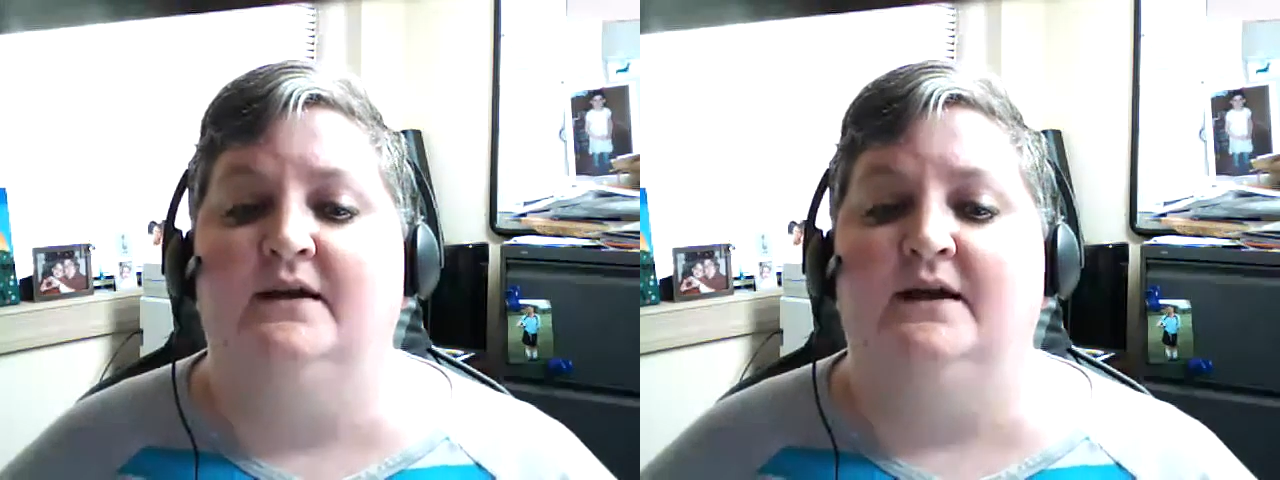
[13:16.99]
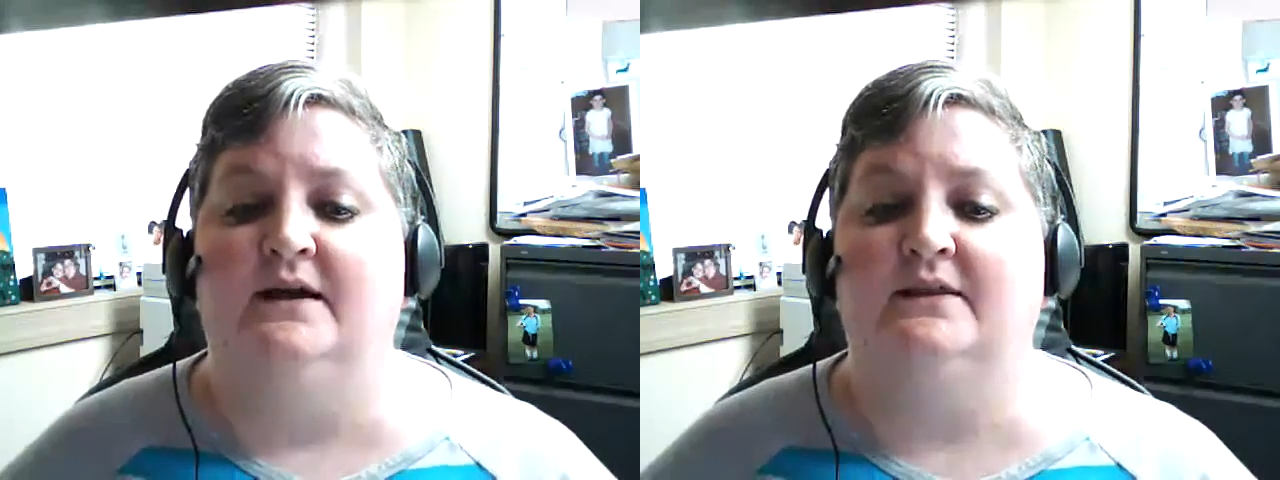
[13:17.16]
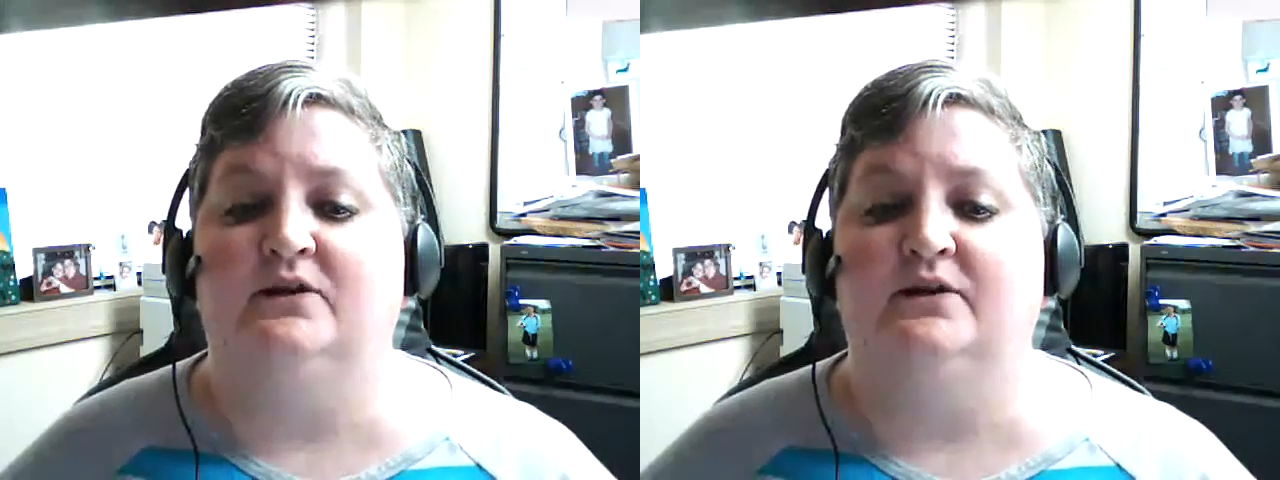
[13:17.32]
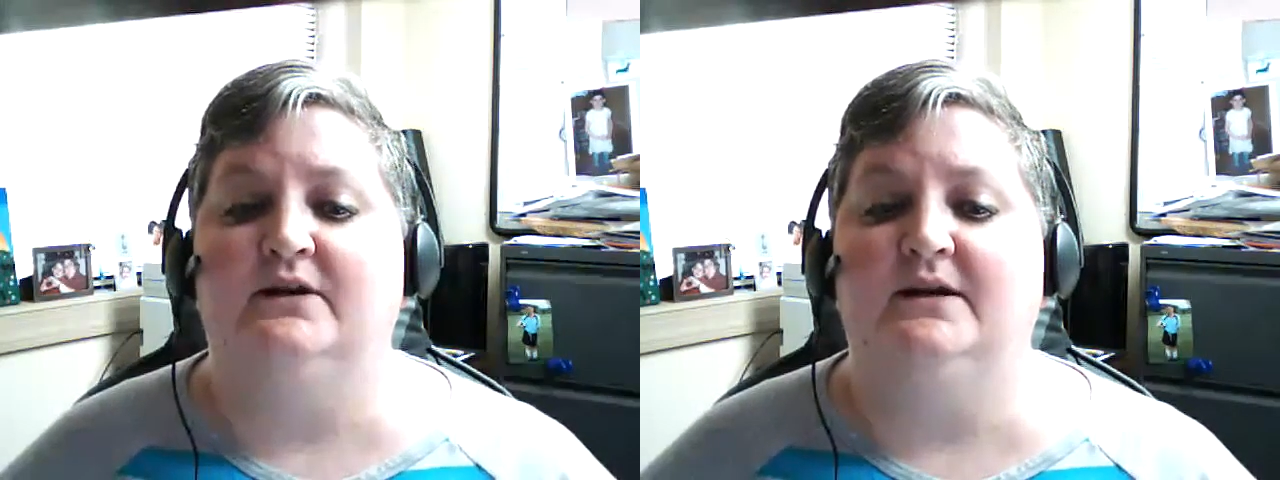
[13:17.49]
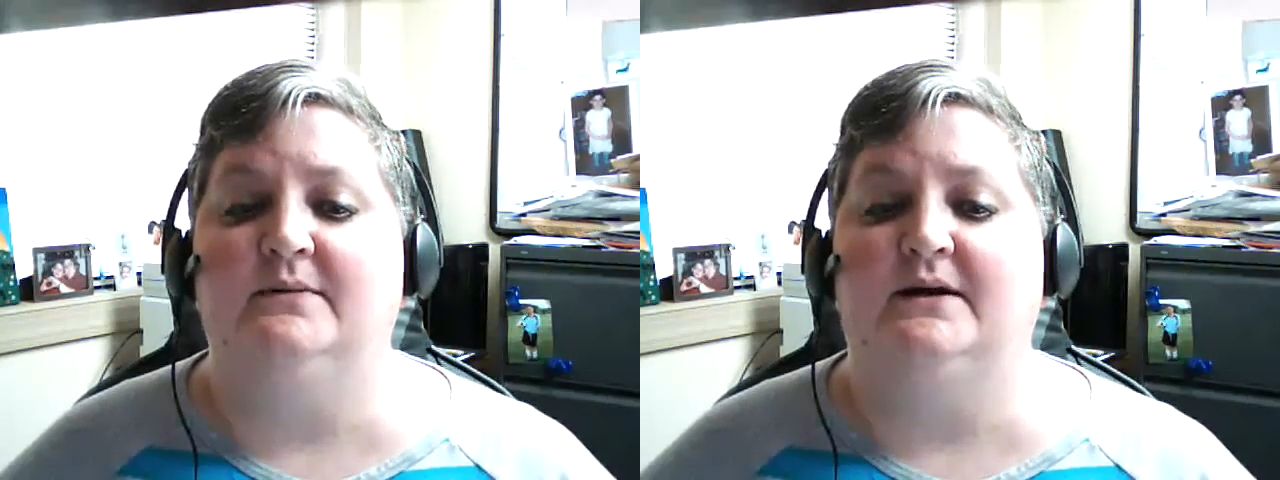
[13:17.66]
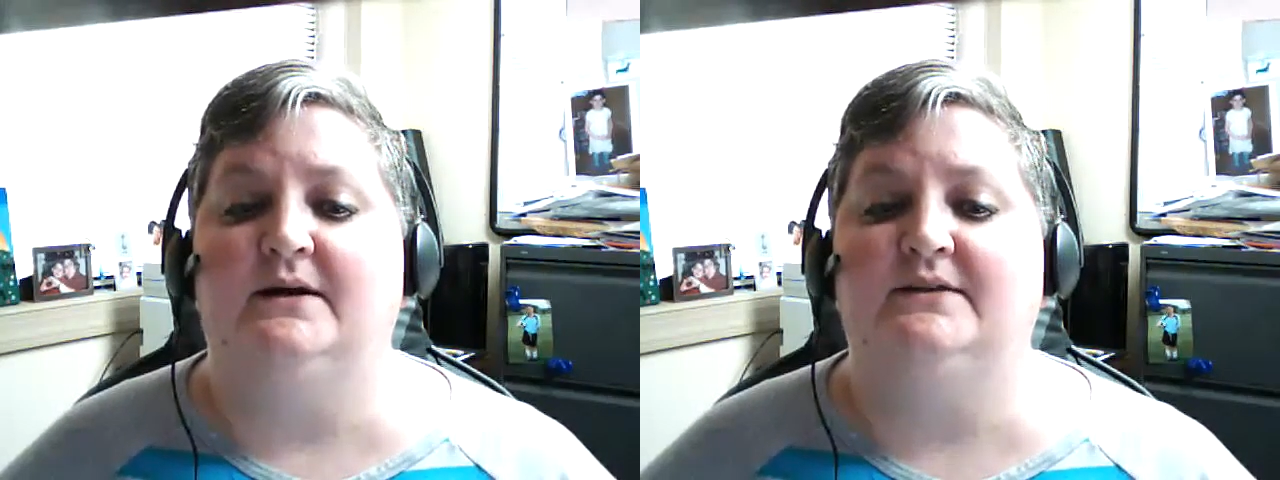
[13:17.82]
and learning
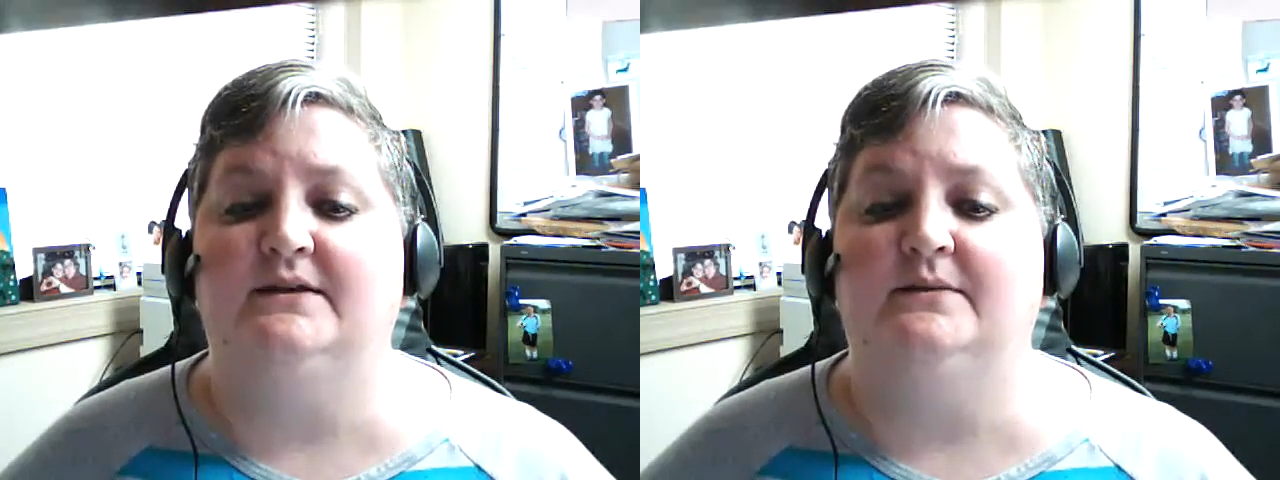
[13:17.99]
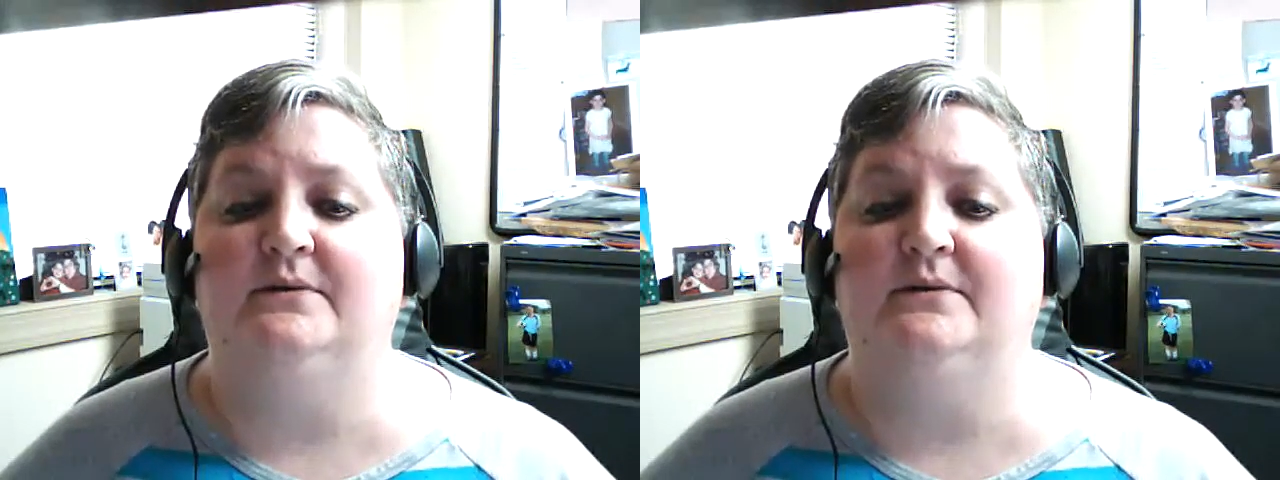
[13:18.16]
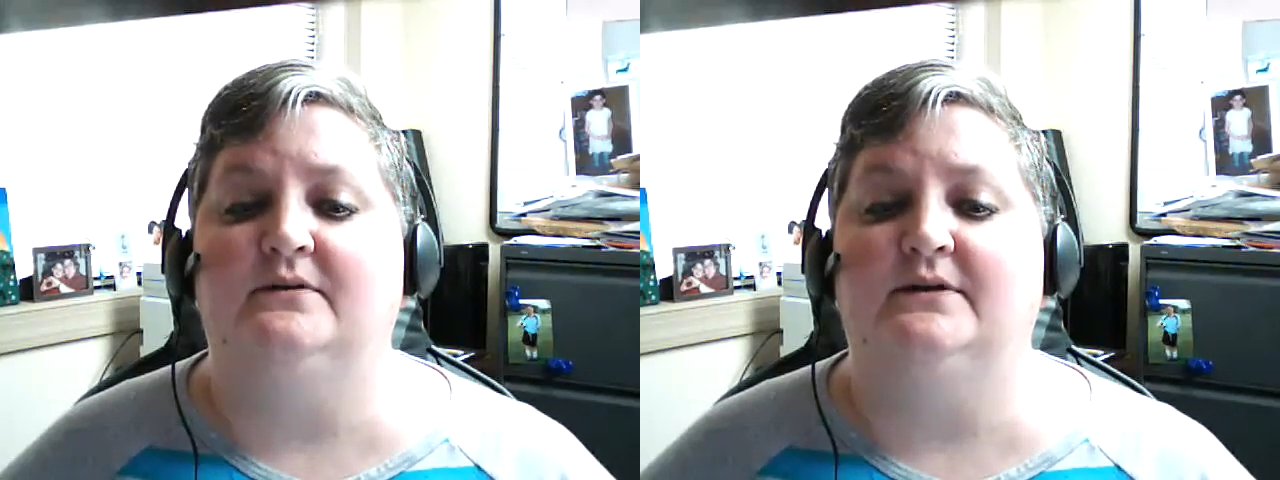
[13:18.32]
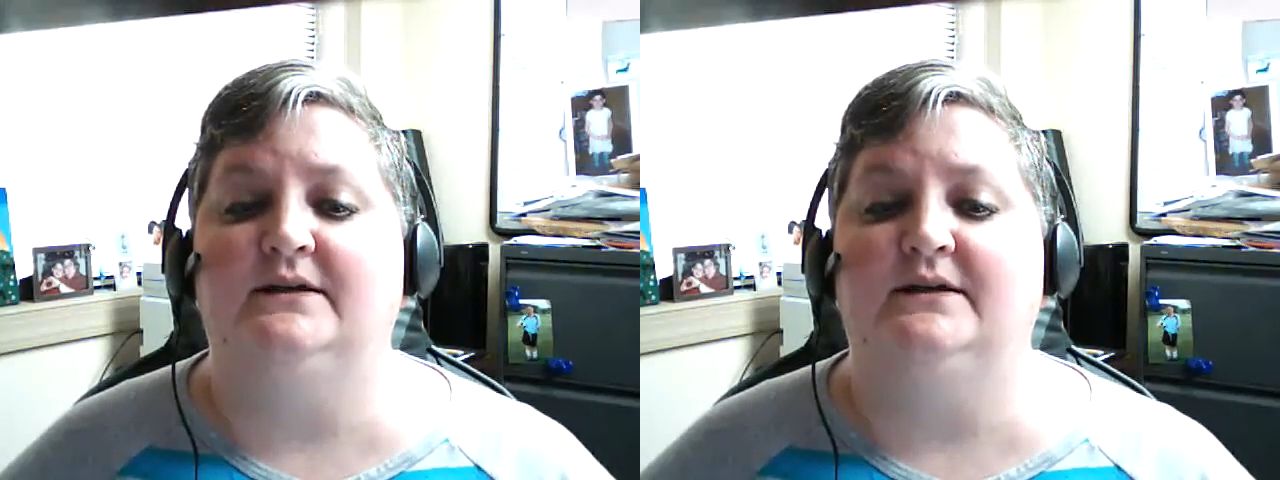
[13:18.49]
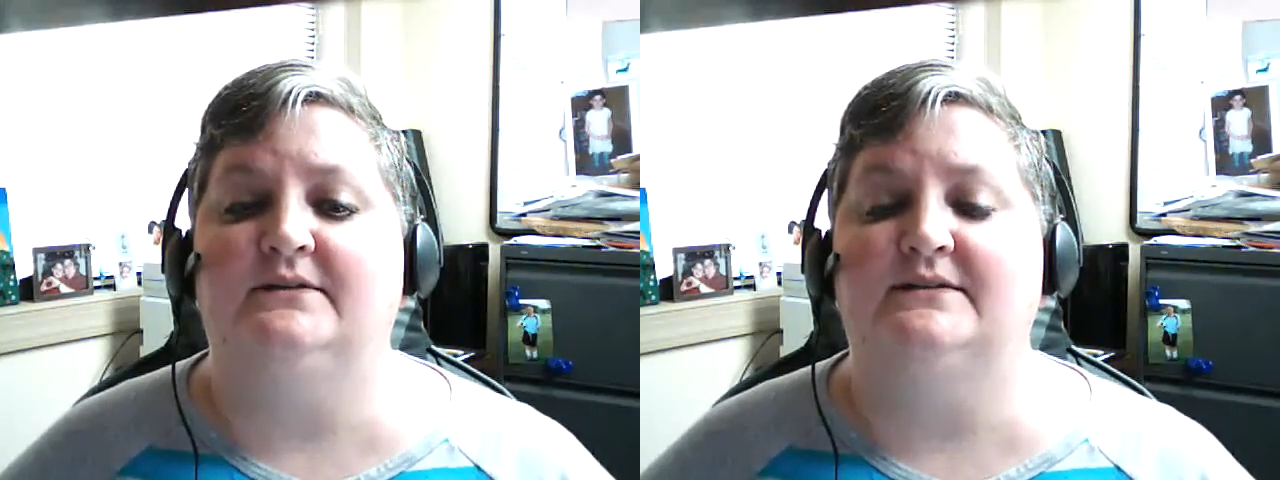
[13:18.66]
about the ability to